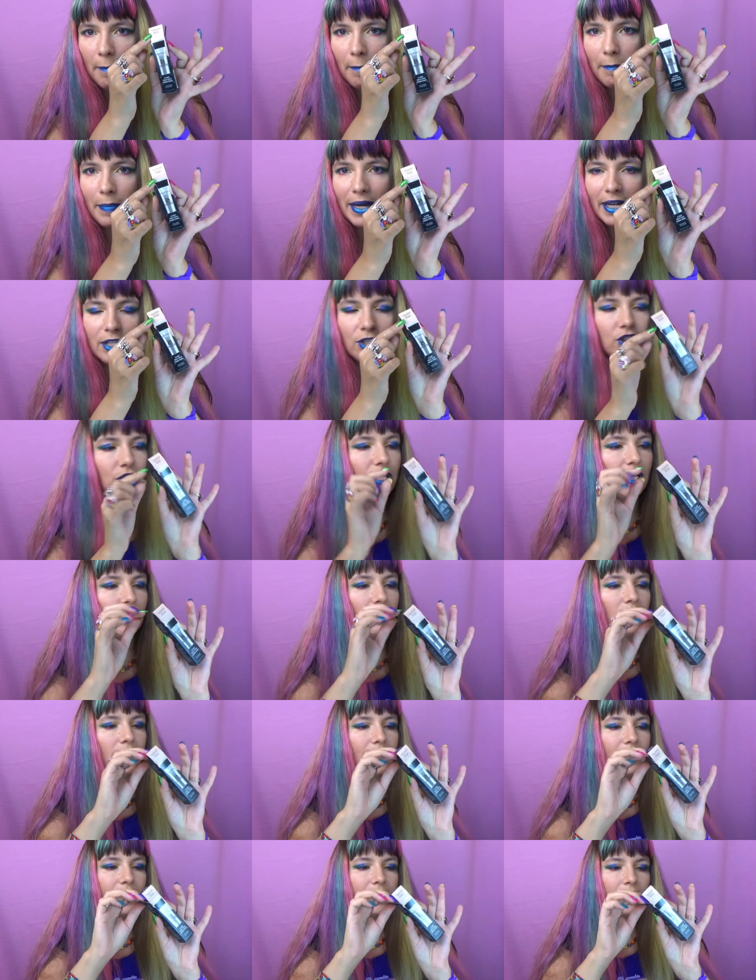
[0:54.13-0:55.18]
beige
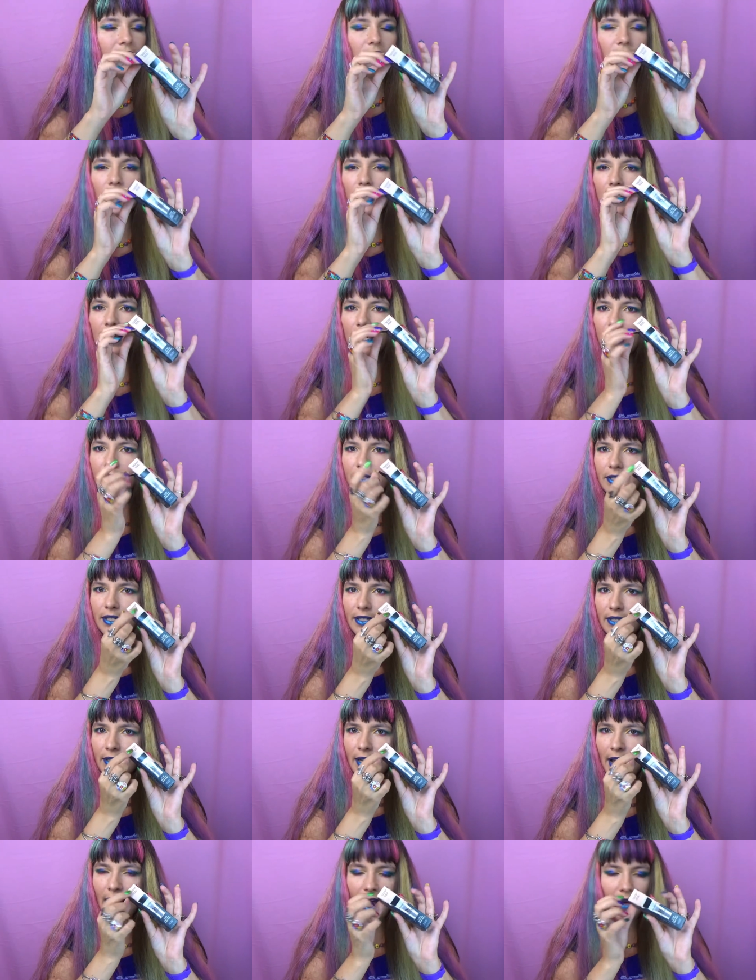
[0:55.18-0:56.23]
color here? It
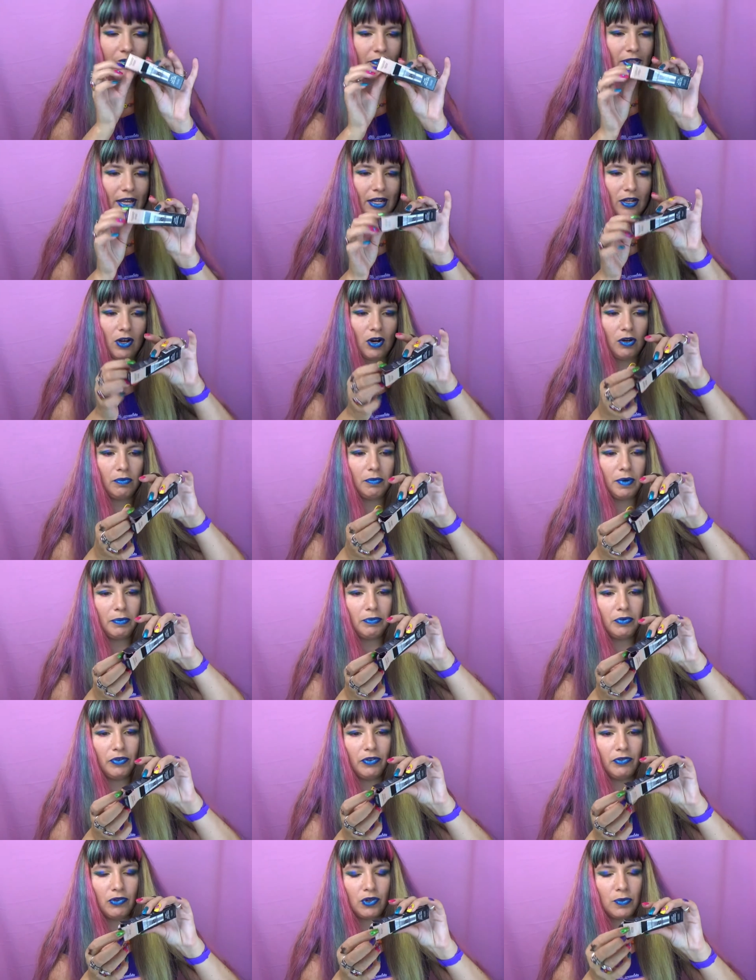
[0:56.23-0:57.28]
didn't have that on my
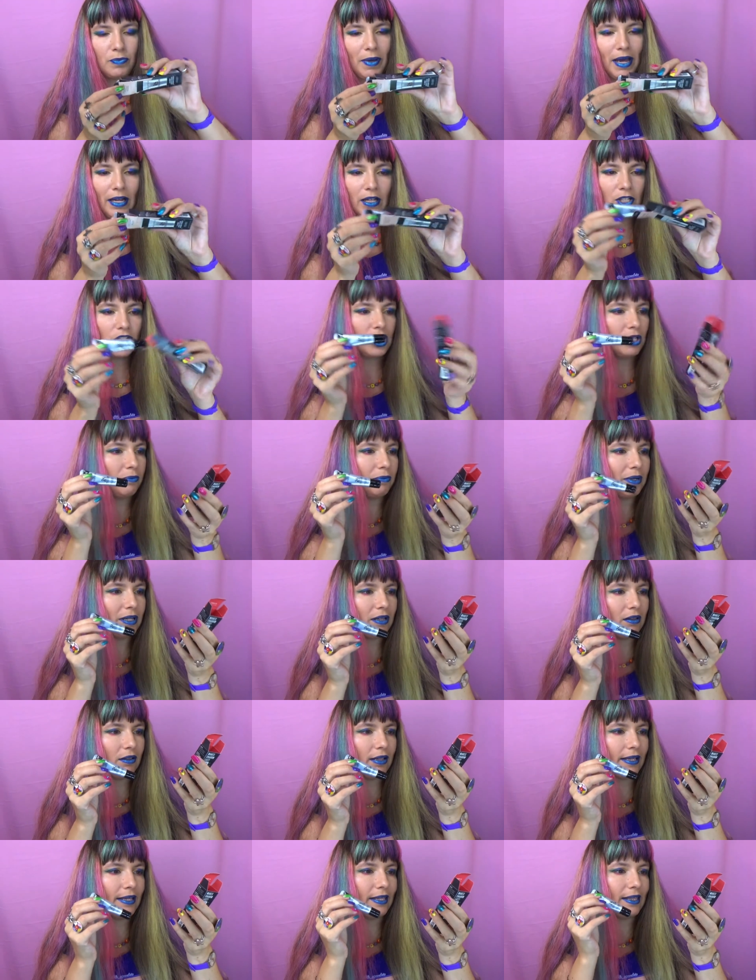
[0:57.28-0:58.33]
previous packaging, but
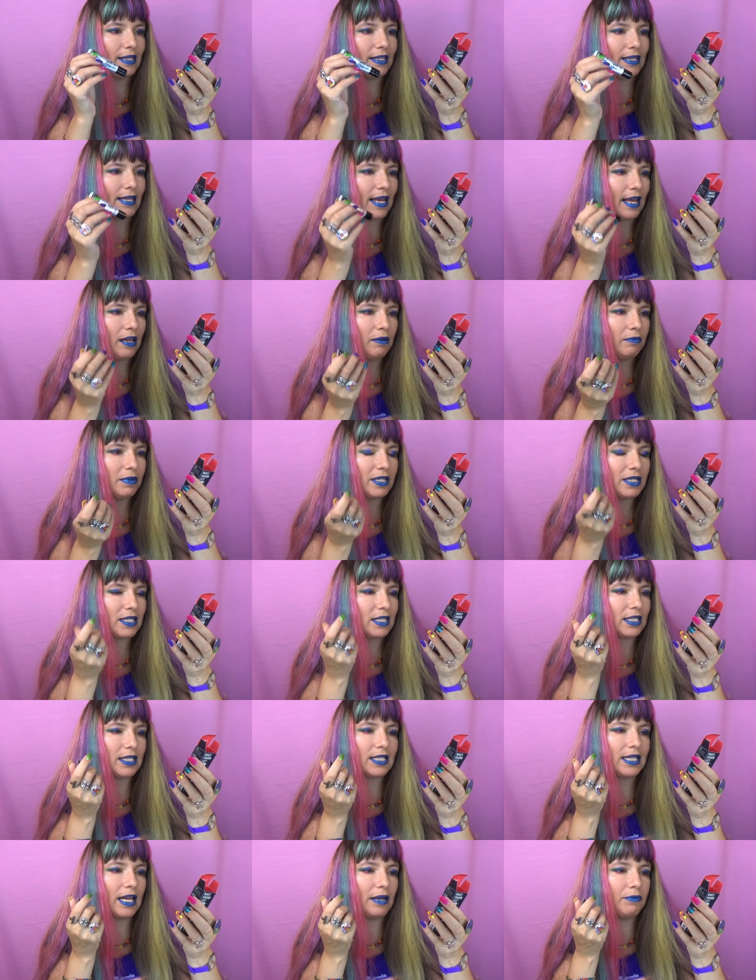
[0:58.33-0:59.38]
like the name is the
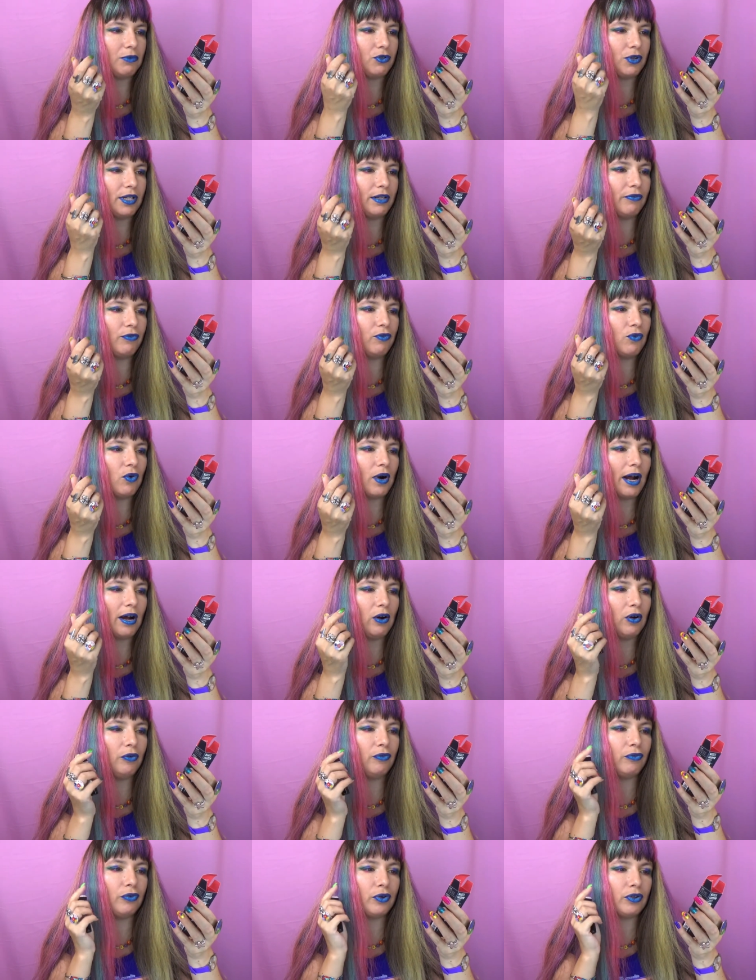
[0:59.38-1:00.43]
same. 24
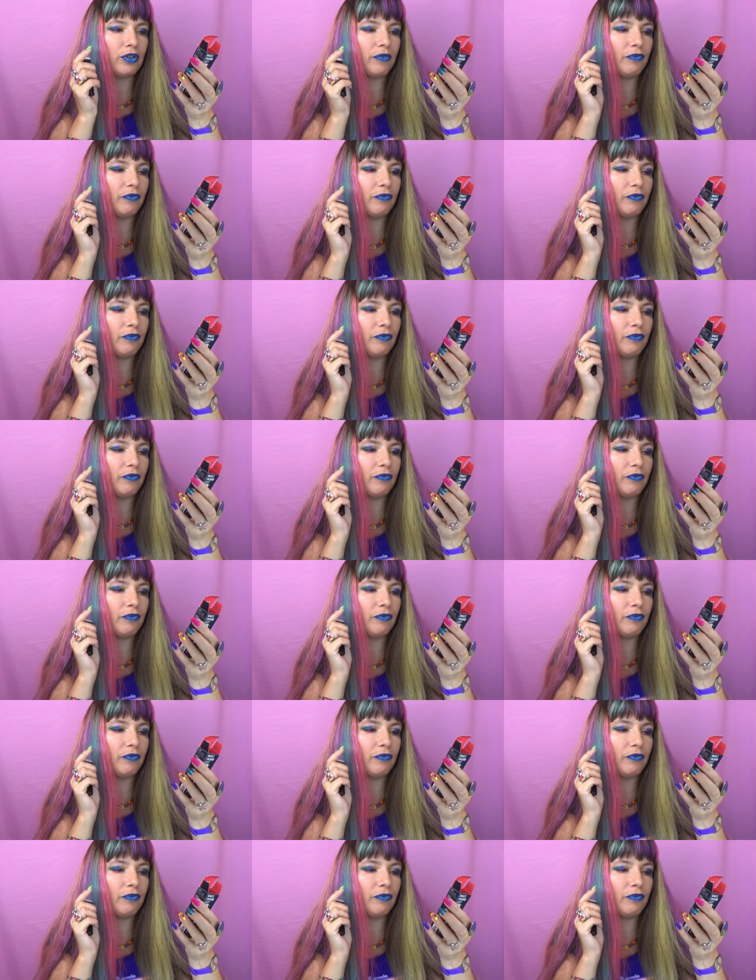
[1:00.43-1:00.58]
Hour Photo